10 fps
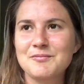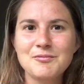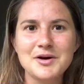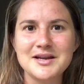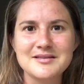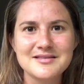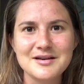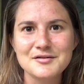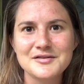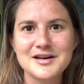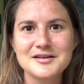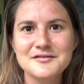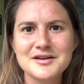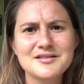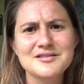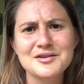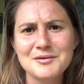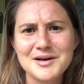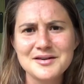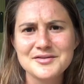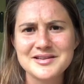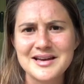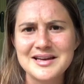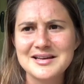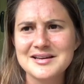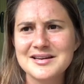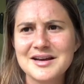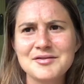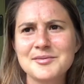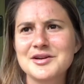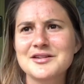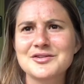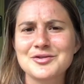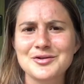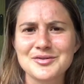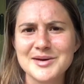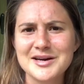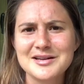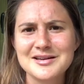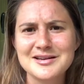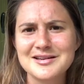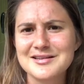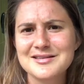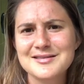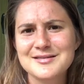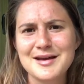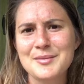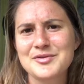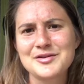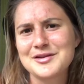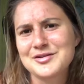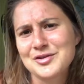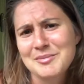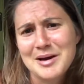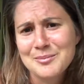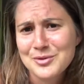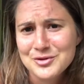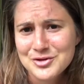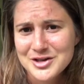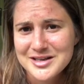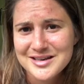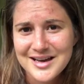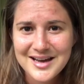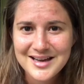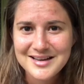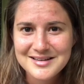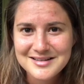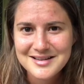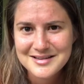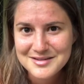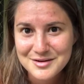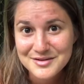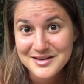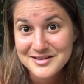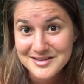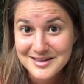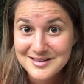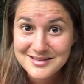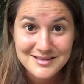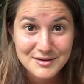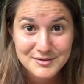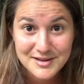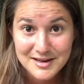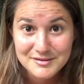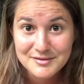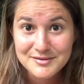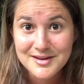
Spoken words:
what is self-love? There's no way of attaining it. Everybody that talks about it is absolutely talking about bullshit, and there's no such thing as self-love.